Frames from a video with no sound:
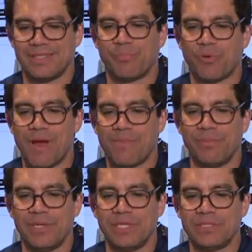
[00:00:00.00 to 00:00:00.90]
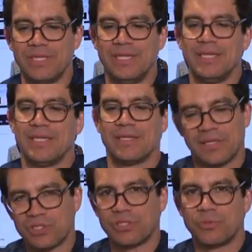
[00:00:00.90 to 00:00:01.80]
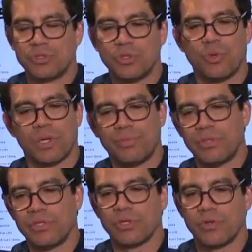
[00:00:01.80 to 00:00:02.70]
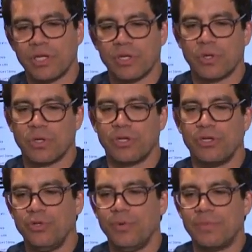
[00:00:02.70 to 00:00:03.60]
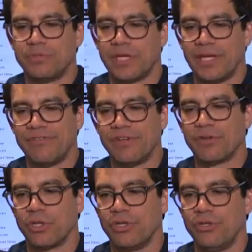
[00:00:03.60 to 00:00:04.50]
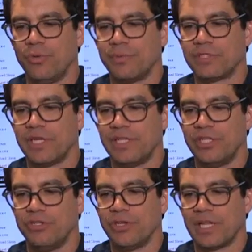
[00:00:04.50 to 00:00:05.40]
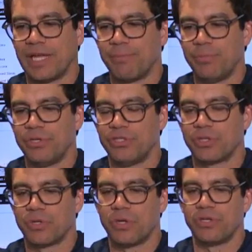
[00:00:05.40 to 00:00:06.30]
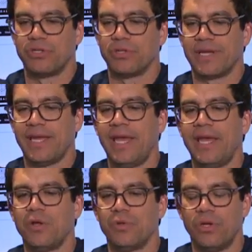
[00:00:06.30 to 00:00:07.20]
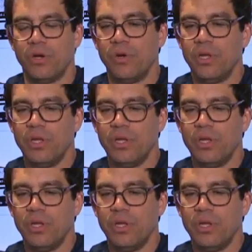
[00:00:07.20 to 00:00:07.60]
The problem is customers don't want to put in their credit card on a new website. Have you ever gone to a new website and then you got to like put in your card and you're like, hell no.